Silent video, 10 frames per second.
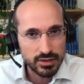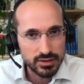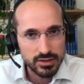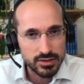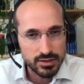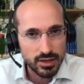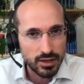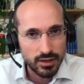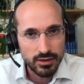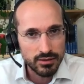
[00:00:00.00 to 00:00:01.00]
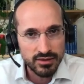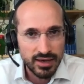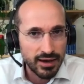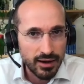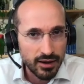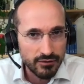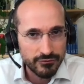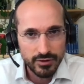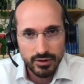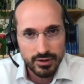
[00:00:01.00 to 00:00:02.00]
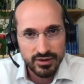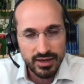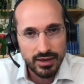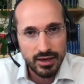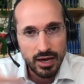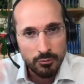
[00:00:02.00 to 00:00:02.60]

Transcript: That is, they